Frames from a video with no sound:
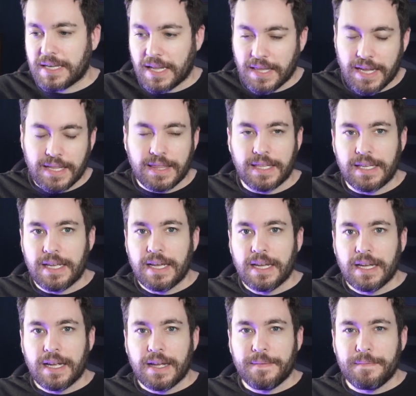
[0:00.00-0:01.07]
I like the
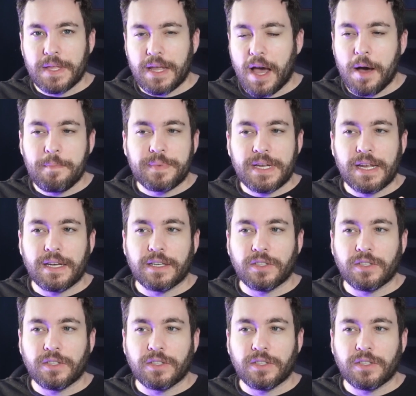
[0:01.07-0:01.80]
the updated